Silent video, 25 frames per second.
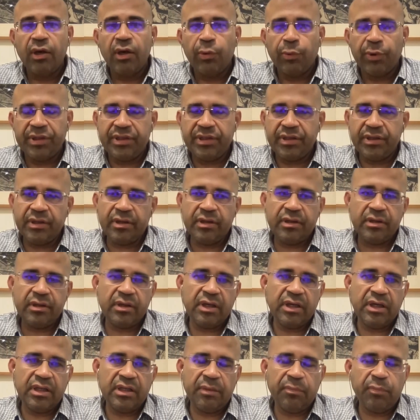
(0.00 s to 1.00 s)

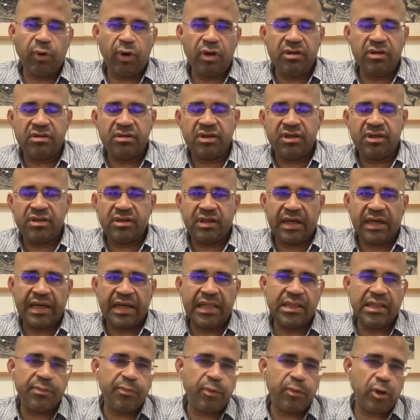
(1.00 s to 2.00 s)
whether the policy is a
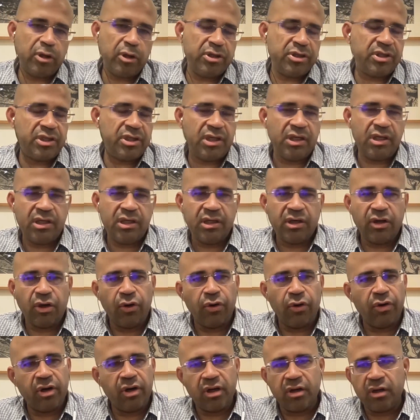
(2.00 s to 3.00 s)
health policy
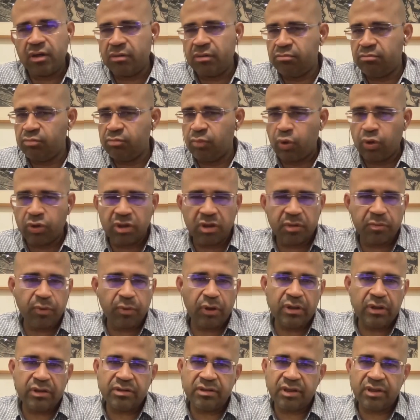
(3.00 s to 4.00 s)
or a motor
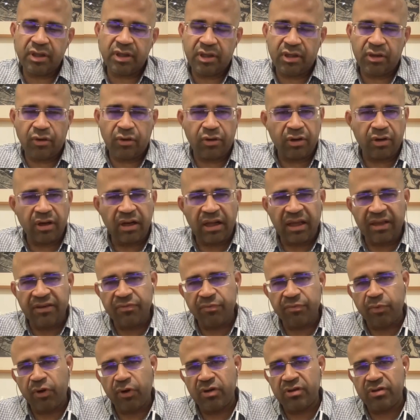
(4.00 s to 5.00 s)
policy or a
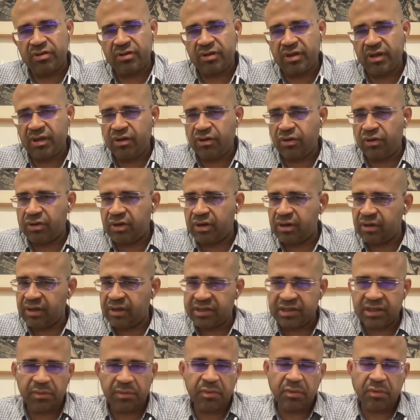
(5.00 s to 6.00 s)
life policy or
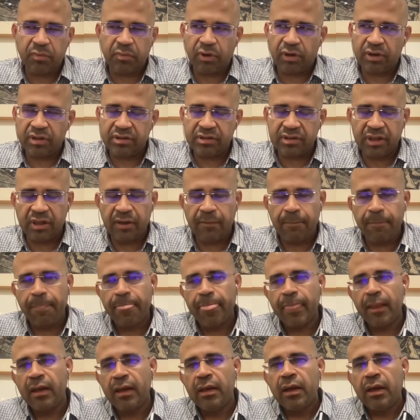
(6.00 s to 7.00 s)
a SME policy,
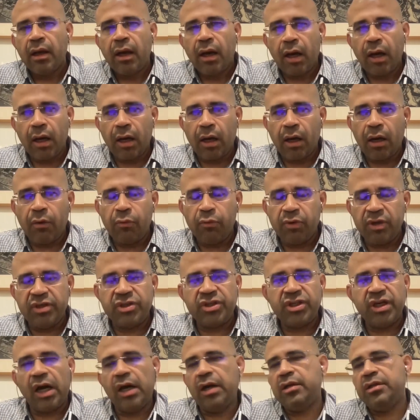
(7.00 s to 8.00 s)

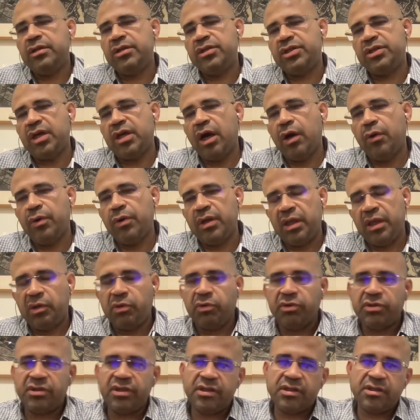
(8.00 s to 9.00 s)
we charge our
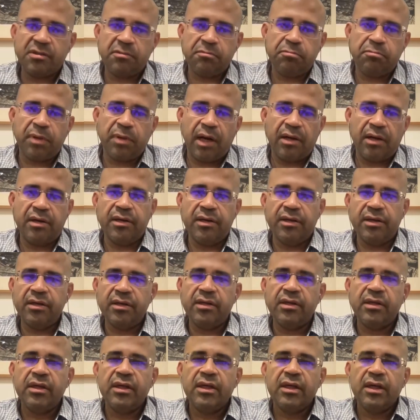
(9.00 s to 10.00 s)
ecosystem
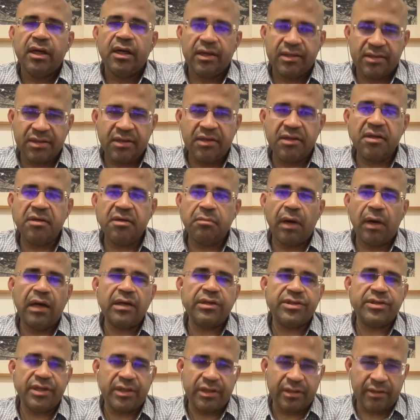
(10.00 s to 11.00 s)
partner a certain
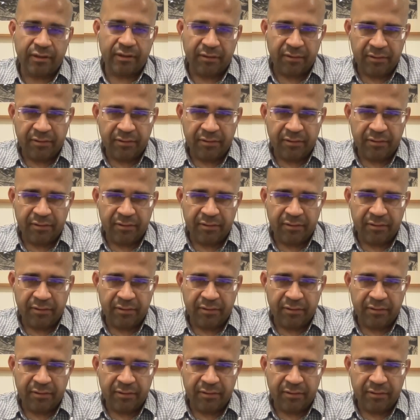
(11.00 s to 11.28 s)
margin.